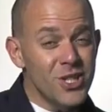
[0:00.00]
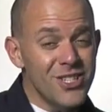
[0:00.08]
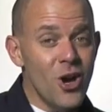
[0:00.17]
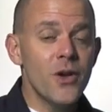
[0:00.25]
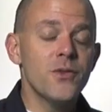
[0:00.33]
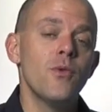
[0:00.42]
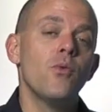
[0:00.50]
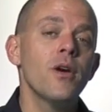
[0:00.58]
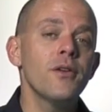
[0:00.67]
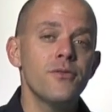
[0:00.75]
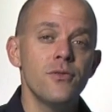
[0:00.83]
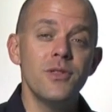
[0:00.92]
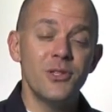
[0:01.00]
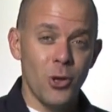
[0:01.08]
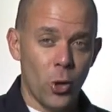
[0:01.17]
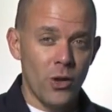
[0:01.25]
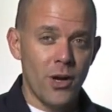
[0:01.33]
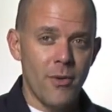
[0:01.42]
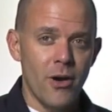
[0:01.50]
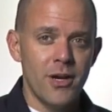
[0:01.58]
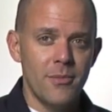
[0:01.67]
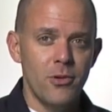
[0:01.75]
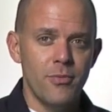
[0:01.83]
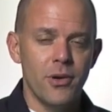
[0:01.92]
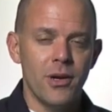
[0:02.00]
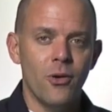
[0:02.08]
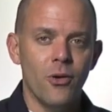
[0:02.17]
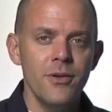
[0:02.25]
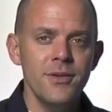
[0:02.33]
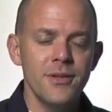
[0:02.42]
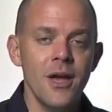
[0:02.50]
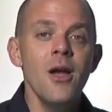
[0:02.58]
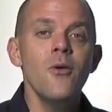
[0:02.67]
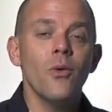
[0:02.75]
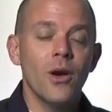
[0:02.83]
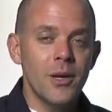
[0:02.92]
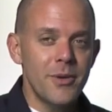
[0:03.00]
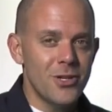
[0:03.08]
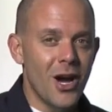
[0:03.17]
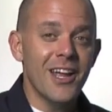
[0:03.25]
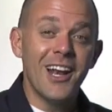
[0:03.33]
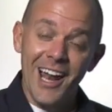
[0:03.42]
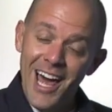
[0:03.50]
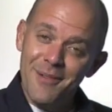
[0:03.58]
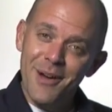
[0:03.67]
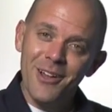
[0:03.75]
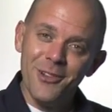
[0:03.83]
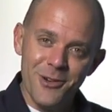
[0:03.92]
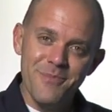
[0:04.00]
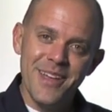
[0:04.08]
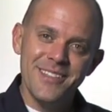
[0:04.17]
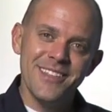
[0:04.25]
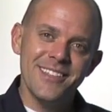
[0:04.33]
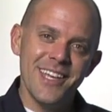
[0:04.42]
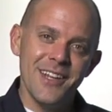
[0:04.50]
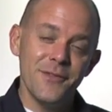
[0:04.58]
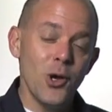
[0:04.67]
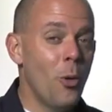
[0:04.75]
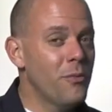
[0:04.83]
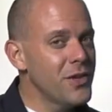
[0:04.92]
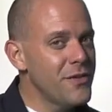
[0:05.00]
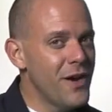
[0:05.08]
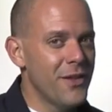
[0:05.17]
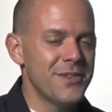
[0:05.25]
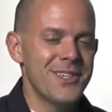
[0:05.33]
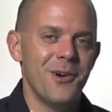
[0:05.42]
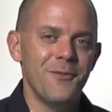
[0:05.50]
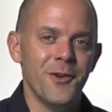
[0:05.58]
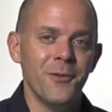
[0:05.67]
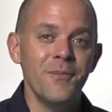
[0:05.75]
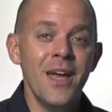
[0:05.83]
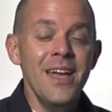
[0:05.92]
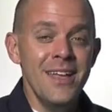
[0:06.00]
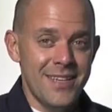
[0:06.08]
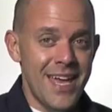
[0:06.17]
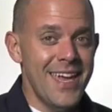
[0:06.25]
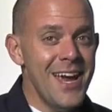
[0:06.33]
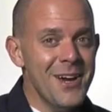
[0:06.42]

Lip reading: just know as we work through the Total Net Marketing Blueprint course, we're going to be talking a lot about learn-based incentives. Hopefully you found this helpful. Take